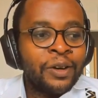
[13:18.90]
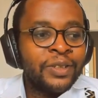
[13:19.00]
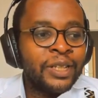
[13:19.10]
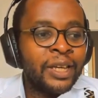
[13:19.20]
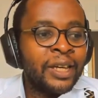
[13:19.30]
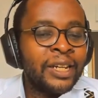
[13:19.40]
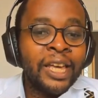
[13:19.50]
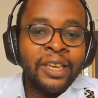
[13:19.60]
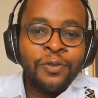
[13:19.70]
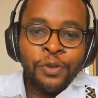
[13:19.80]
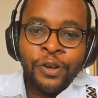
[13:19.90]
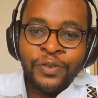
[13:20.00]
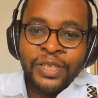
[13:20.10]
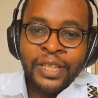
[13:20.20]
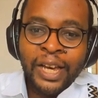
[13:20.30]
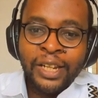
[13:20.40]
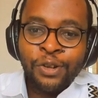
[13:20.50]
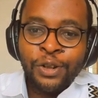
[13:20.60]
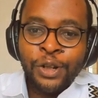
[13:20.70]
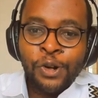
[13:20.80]
would say a naive way of
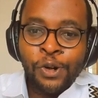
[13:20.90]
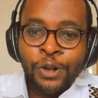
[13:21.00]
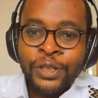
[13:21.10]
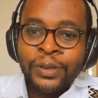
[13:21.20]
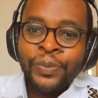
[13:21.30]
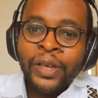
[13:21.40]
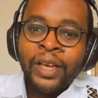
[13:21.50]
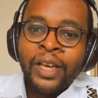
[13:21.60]
deciding on a course,